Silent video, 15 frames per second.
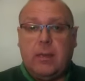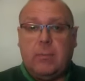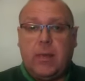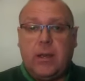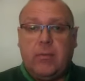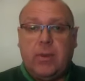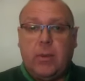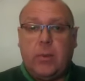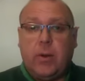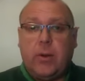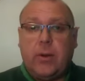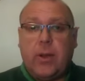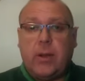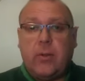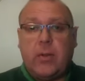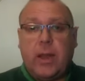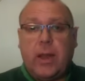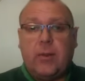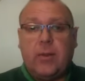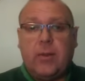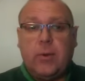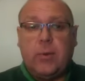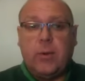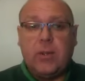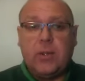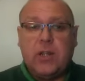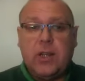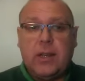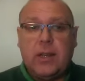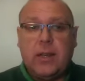If you are out there and you're
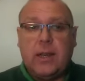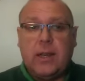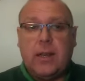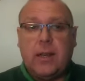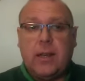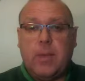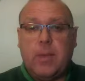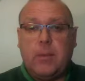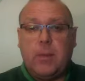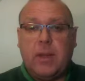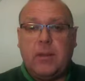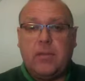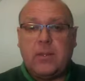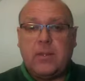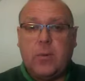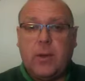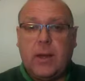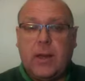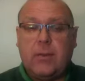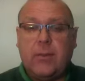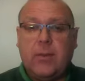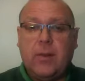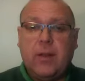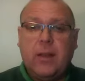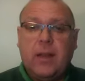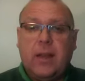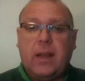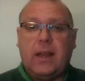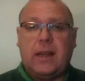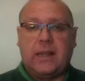watching, maybe give us a wave.
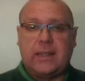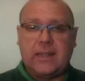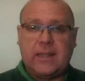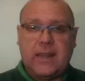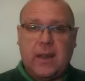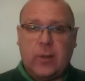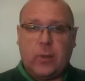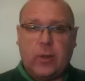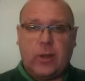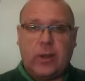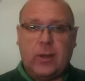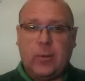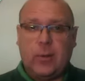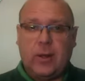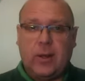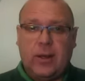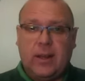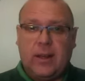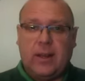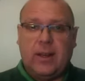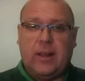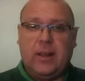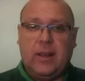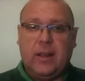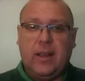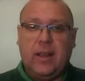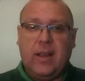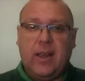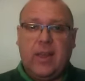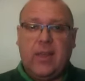Let us know that you are
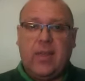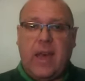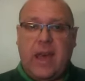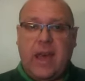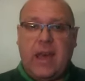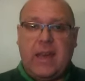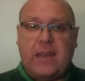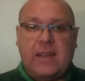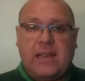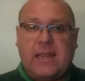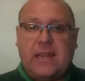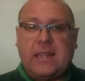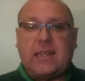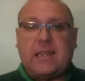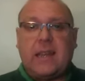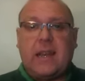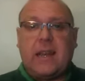there. And